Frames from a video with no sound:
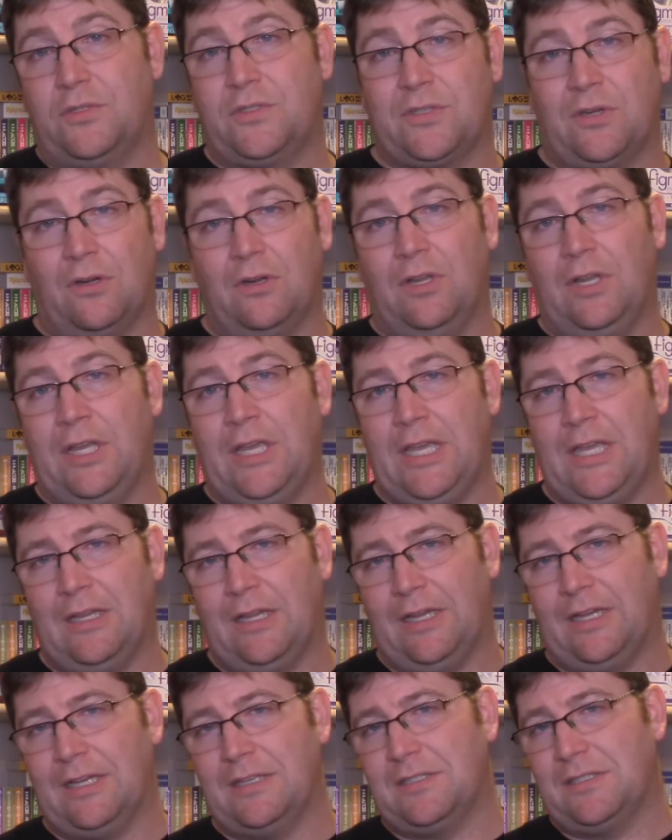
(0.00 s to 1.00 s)
Certainly,
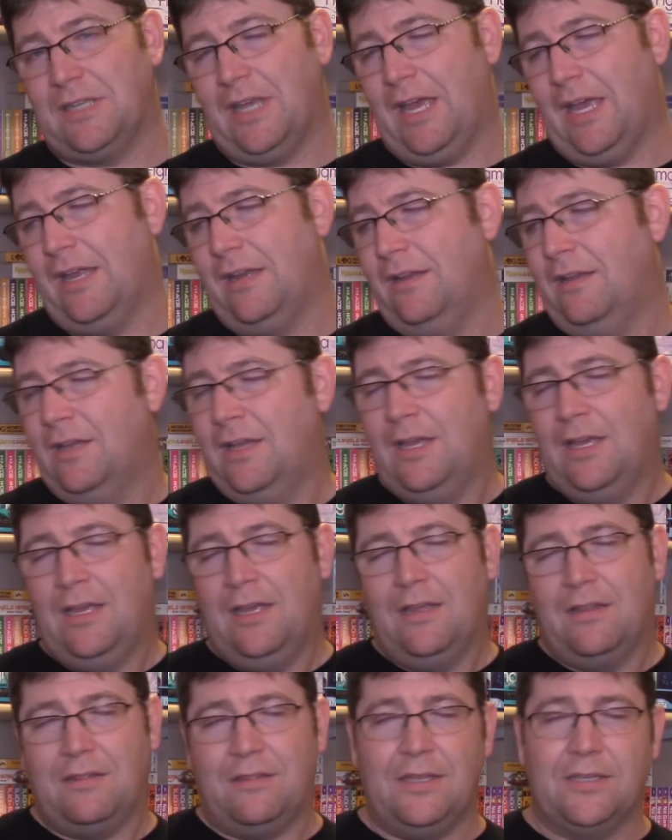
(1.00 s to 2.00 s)
like I said,
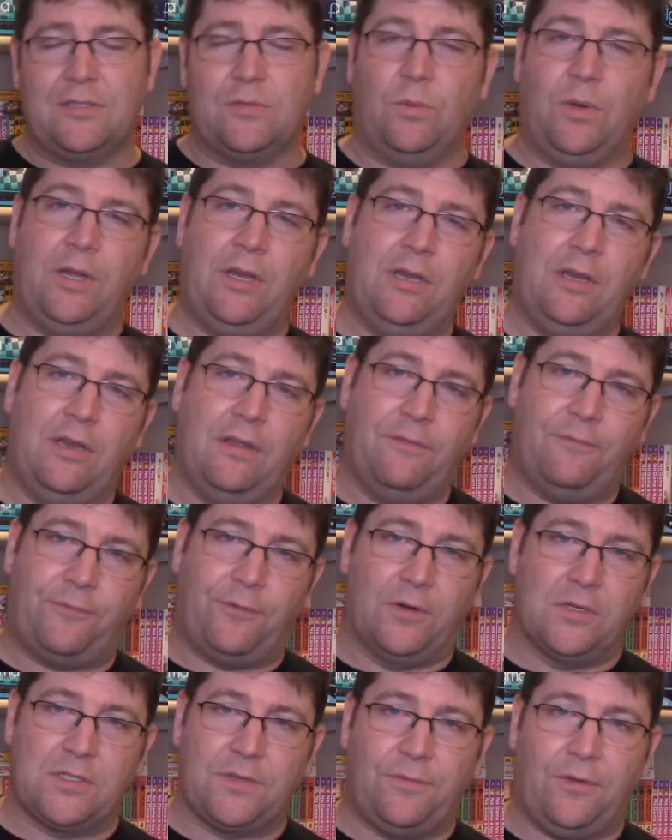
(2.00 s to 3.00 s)
this one,
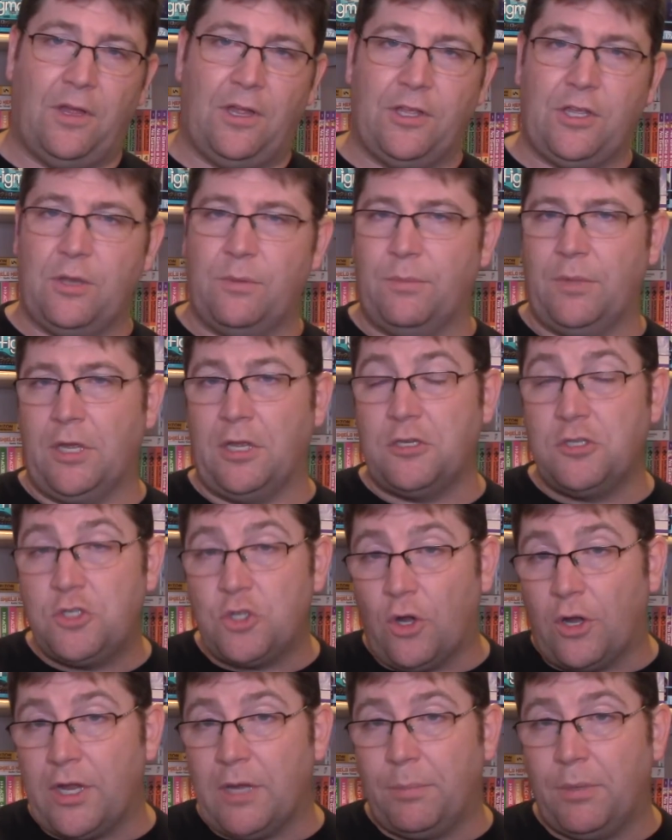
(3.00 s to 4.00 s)
first volume,
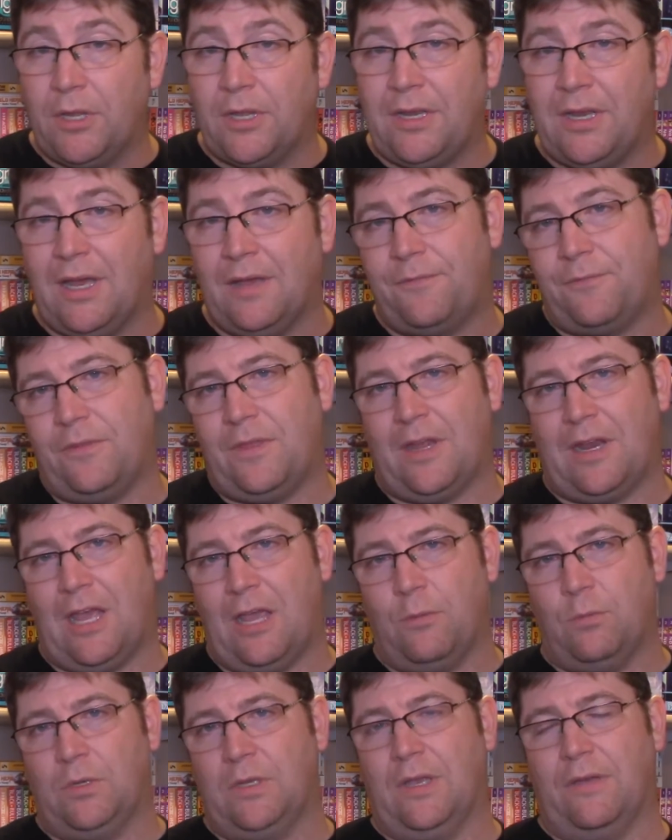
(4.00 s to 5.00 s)
enjoyable enough that
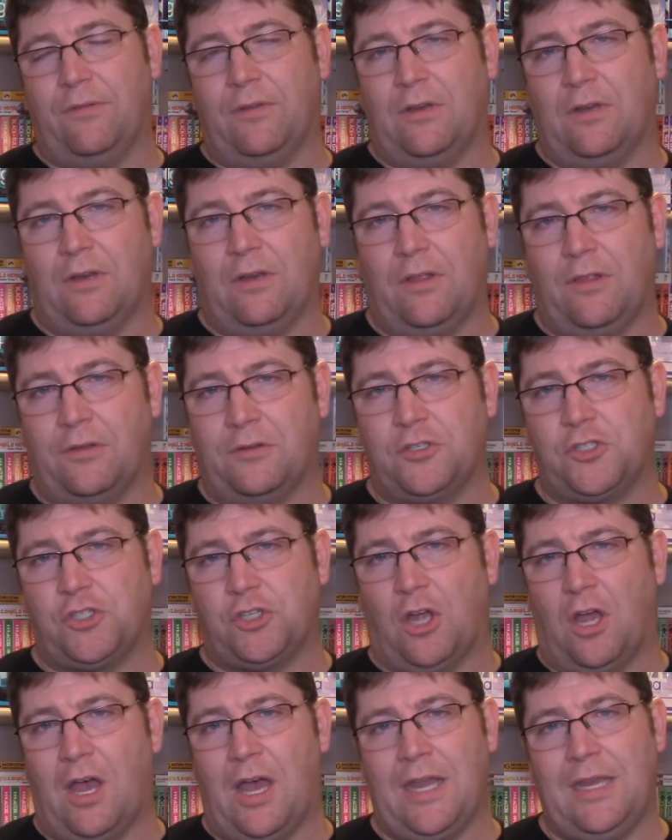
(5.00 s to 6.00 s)
I will give it another
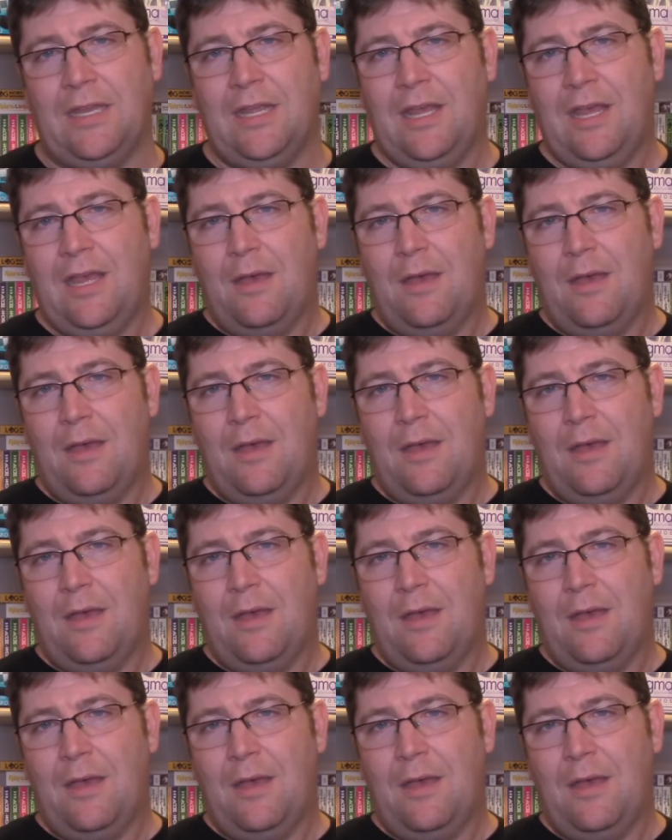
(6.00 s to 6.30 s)
shot.